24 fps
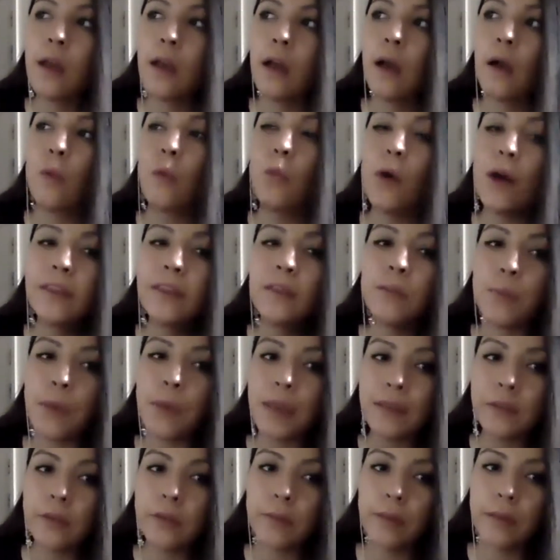What
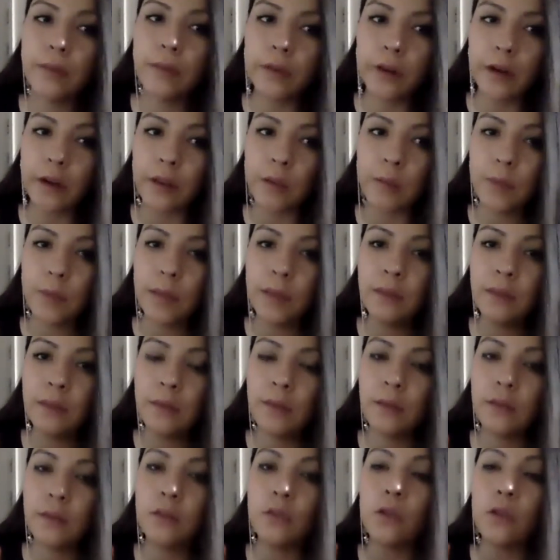bits of these
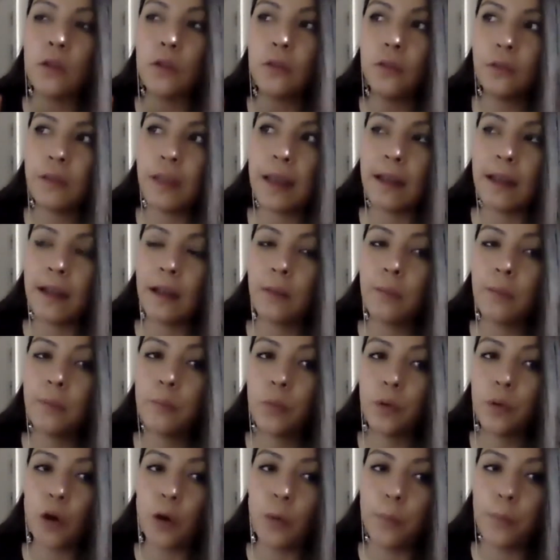arguments do you think
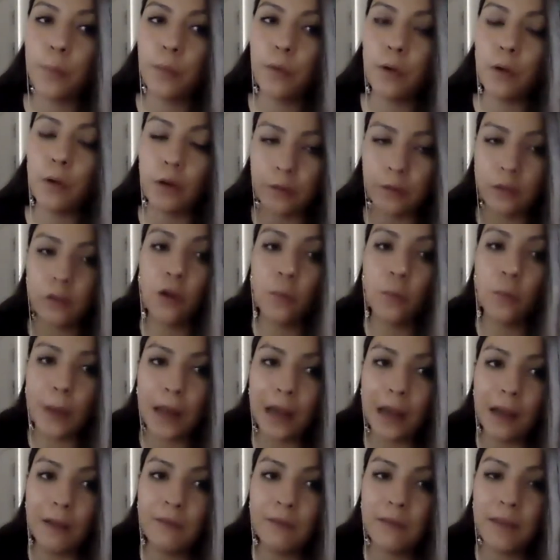prop or top
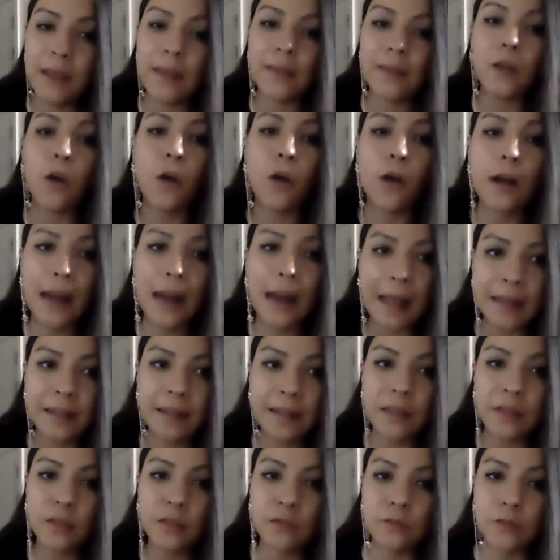half is
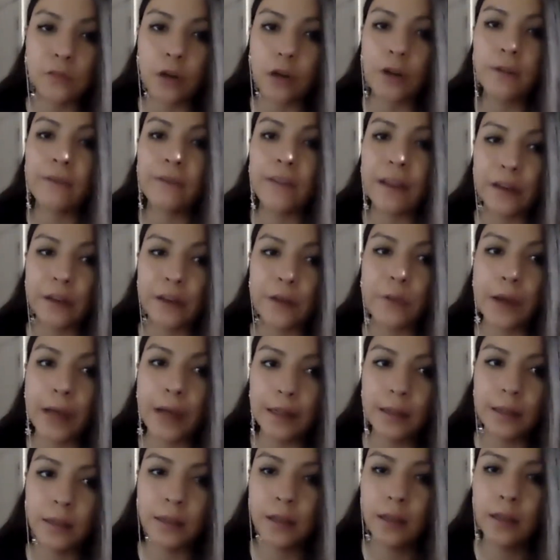unlikely to run very
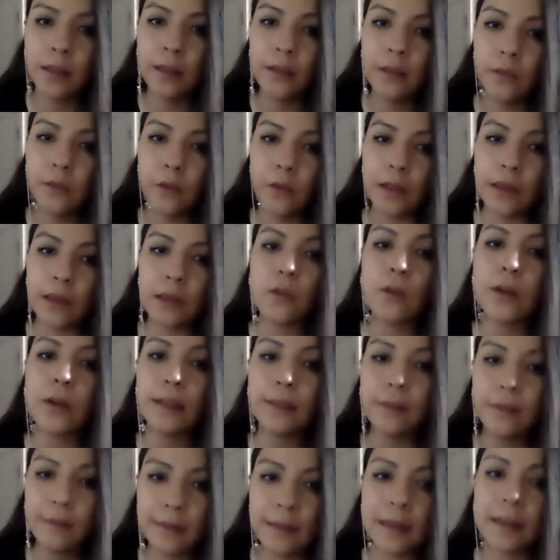well, so that you
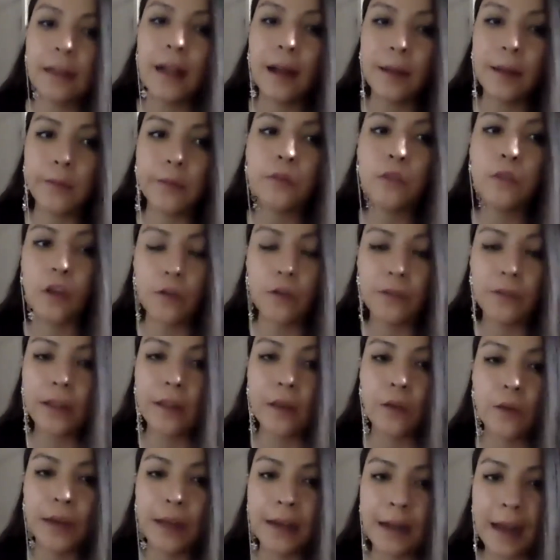can still have stuff
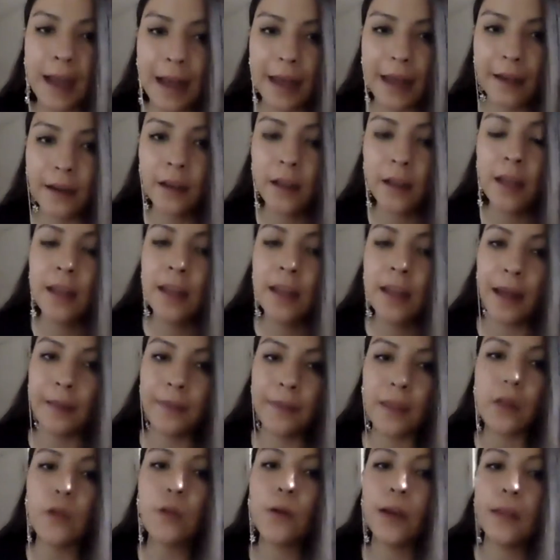that you can add,
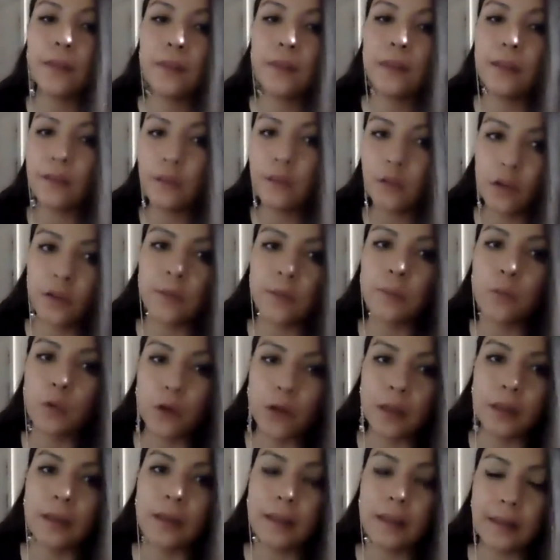and then you can discuss
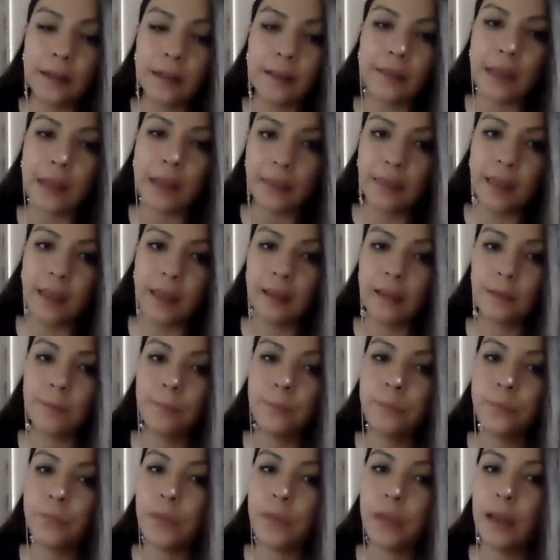more in detail that thing.
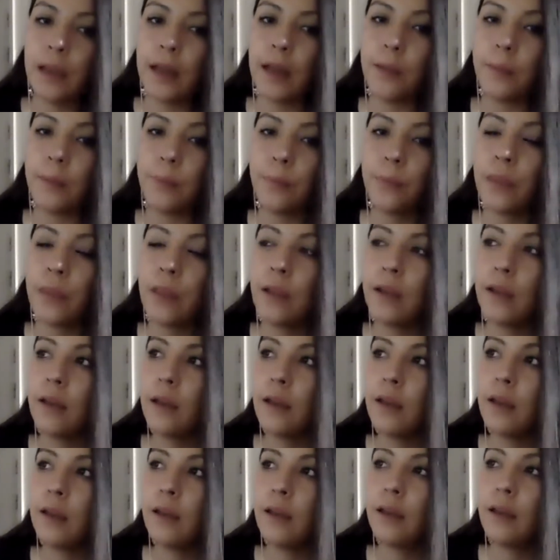
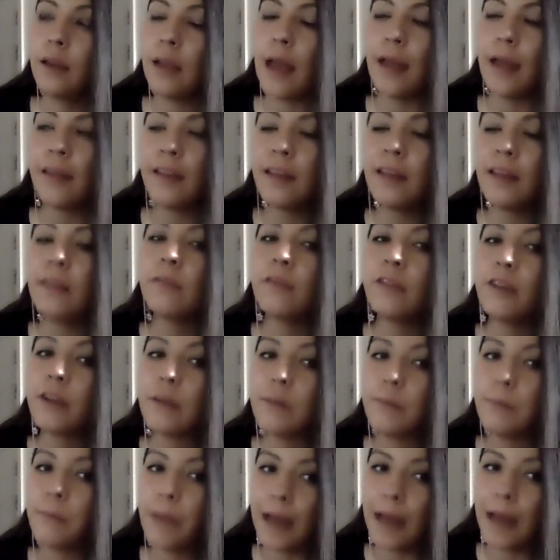I think it's
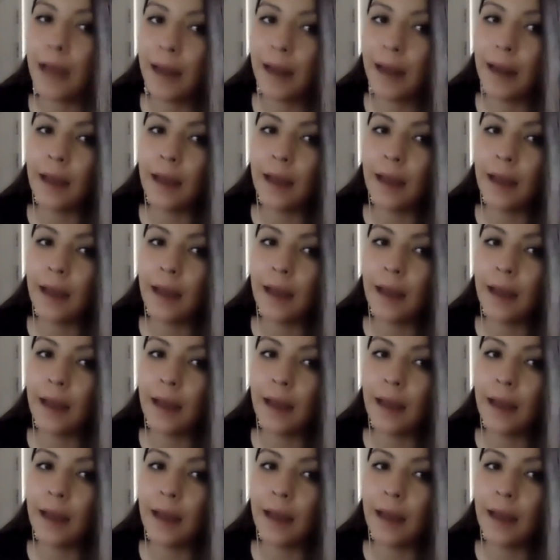very bad